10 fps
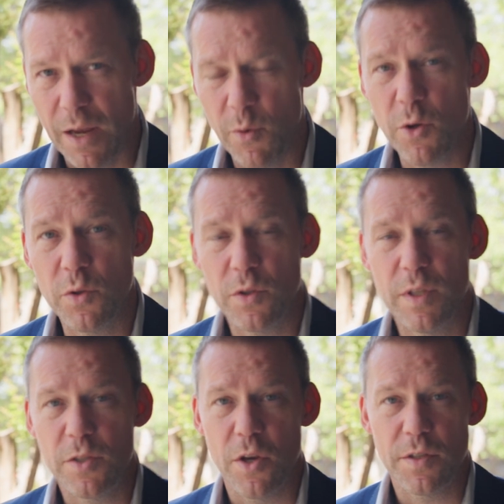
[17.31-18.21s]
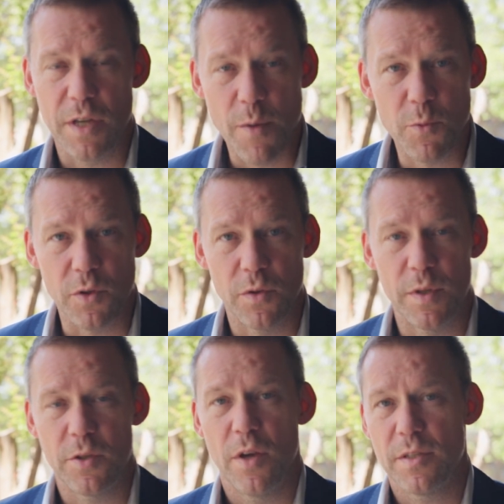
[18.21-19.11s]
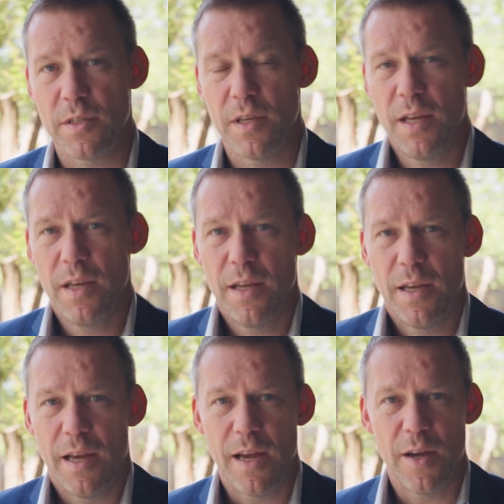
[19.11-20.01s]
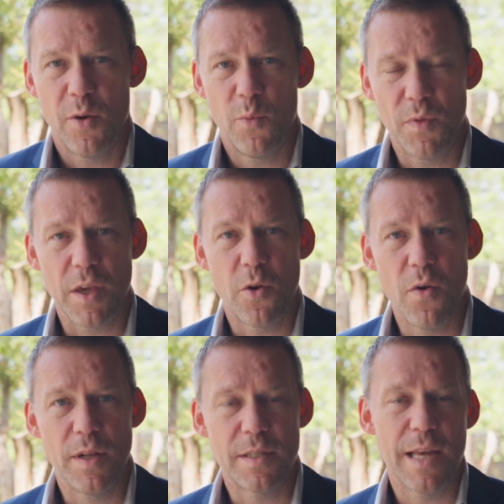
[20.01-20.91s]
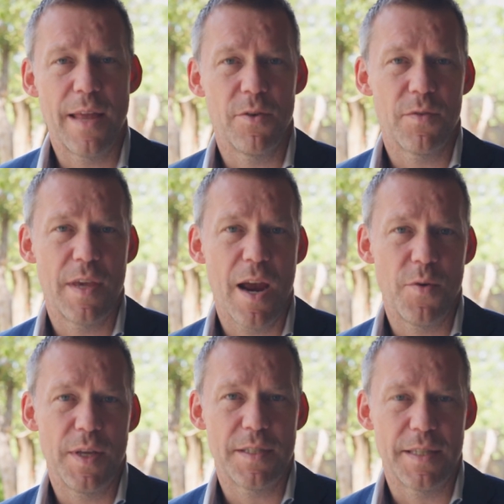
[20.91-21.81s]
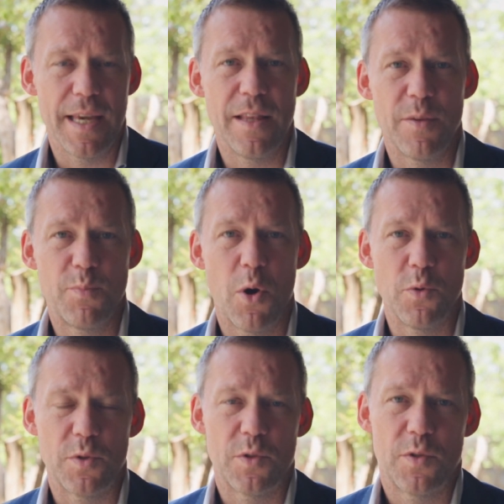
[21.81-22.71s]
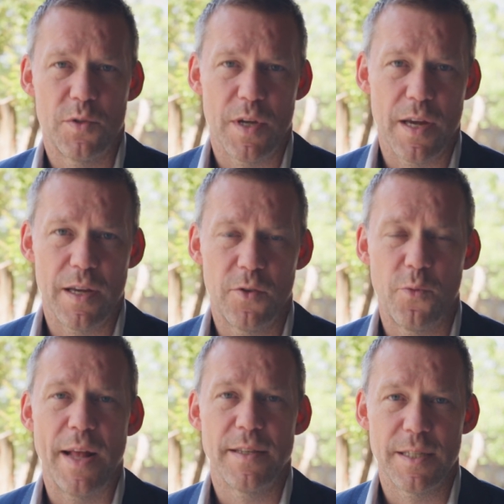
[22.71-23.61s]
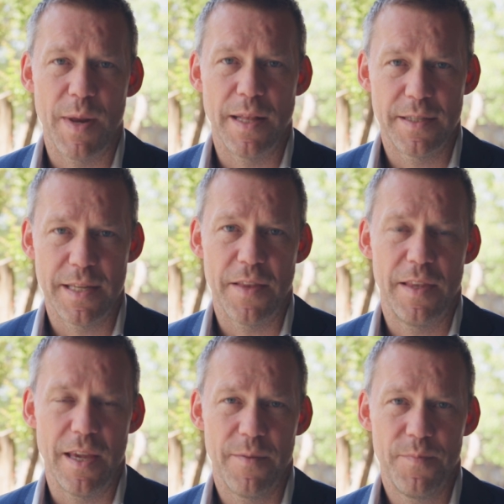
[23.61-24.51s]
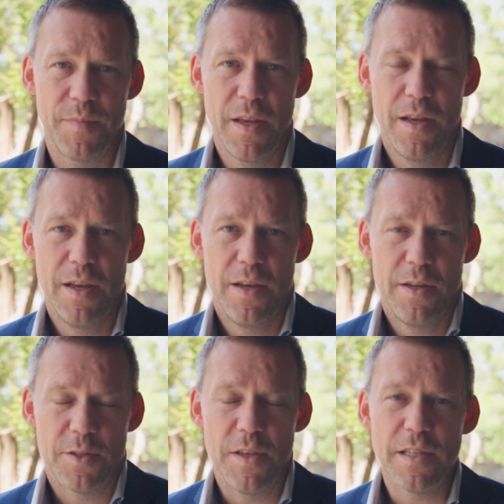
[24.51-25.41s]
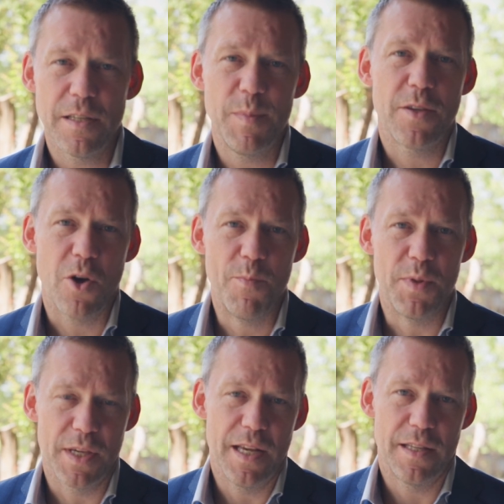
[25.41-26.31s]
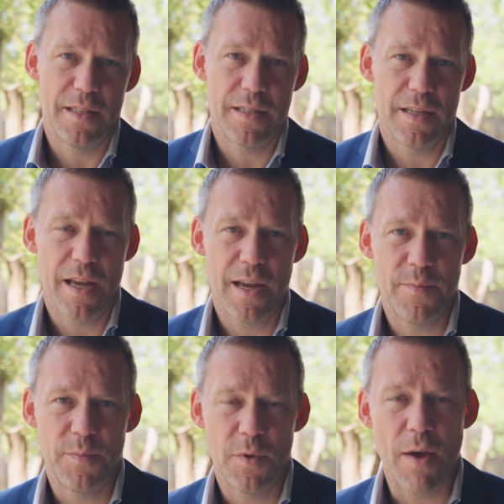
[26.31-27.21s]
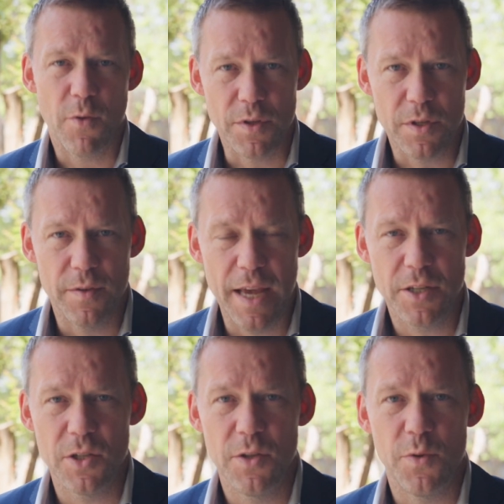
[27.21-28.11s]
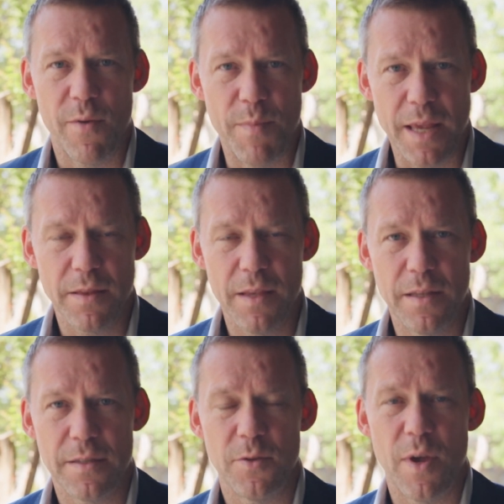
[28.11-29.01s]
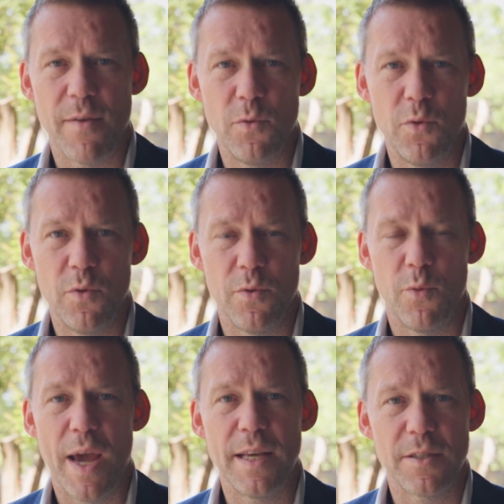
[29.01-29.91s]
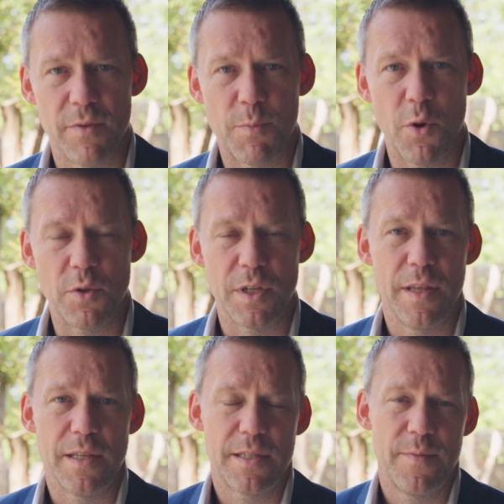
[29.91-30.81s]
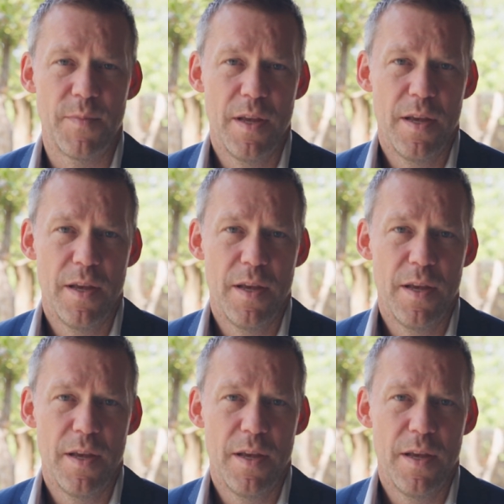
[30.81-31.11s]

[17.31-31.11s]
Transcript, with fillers: where I'm going to discuss, I'm going to discuss uh, what the current standard of care is in post-transplant uh, setting. So this is a bit complicated. Um, you have consolidation, you have maintenance, you have new ways of approaching this.